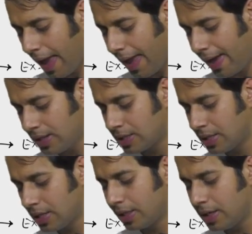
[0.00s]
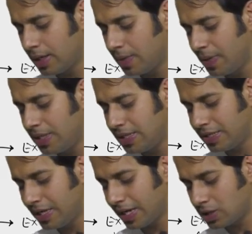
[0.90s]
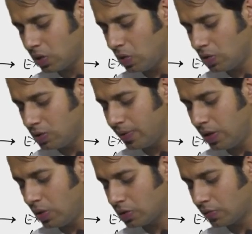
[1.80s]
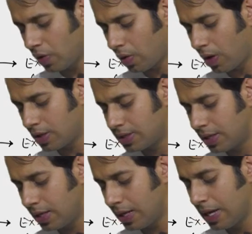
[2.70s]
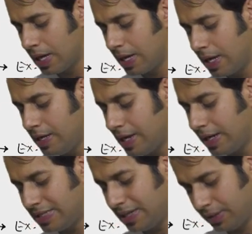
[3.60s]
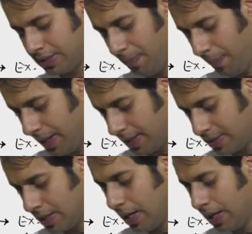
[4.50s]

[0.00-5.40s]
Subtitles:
X. That means it is exclusively used for what, sir? Exempt supplies.